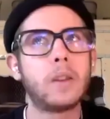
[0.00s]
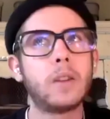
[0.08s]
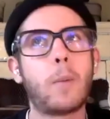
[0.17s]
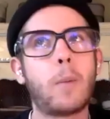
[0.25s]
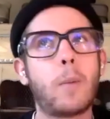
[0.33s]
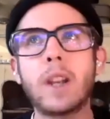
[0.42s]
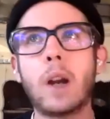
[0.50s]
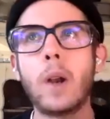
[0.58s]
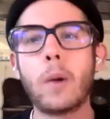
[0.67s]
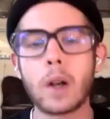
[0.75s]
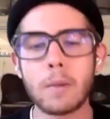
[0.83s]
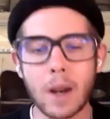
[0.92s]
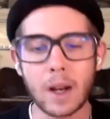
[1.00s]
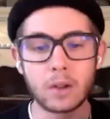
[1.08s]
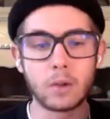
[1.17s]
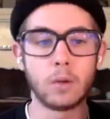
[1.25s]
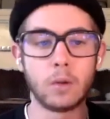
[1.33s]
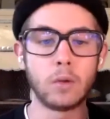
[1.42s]
the point that I really want to make
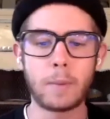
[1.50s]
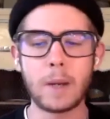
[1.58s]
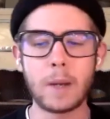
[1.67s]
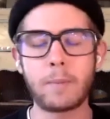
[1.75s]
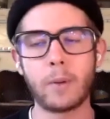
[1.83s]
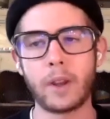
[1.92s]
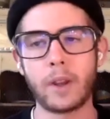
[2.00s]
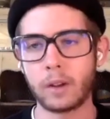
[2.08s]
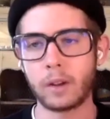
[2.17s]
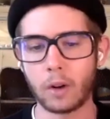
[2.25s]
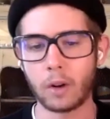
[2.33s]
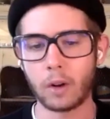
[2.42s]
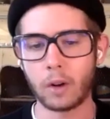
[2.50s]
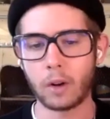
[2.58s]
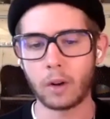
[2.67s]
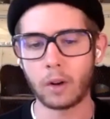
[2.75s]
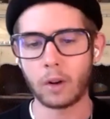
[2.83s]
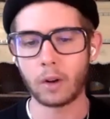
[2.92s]
to the people that are,
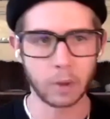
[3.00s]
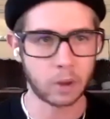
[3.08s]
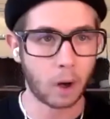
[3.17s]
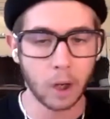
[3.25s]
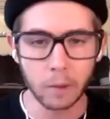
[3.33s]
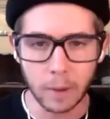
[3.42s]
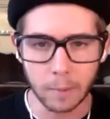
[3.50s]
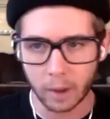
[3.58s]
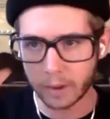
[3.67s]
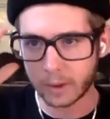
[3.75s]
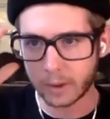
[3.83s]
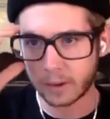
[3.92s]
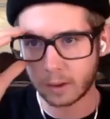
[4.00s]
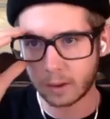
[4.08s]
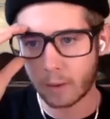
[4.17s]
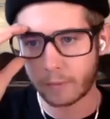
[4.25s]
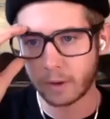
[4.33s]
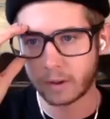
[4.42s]
obviously the majority of people on this
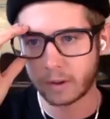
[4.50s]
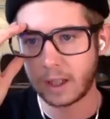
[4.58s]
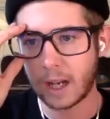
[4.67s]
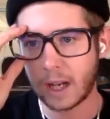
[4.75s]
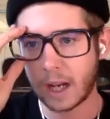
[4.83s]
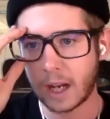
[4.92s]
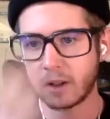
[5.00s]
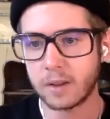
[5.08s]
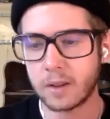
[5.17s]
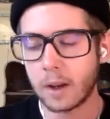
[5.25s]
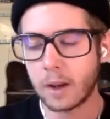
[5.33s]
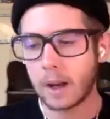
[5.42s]
conference of teenagers,